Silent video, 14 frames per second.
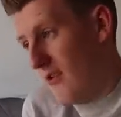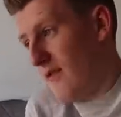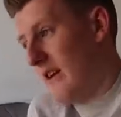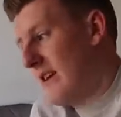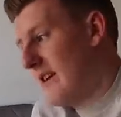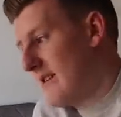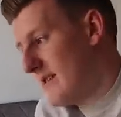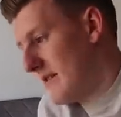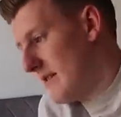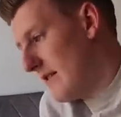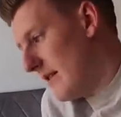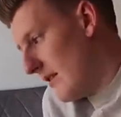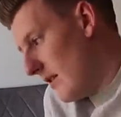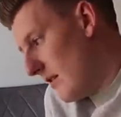at things
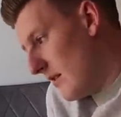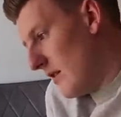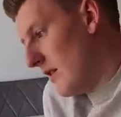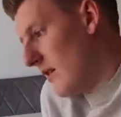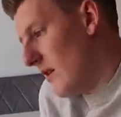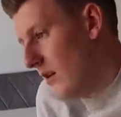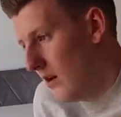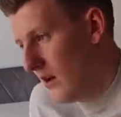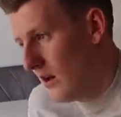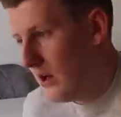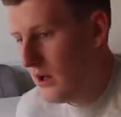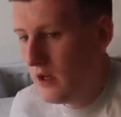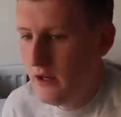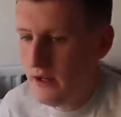
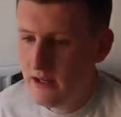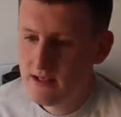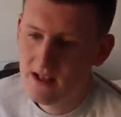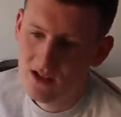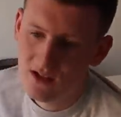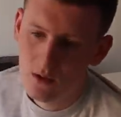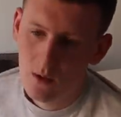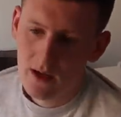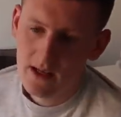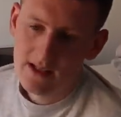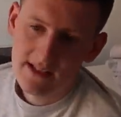is there's always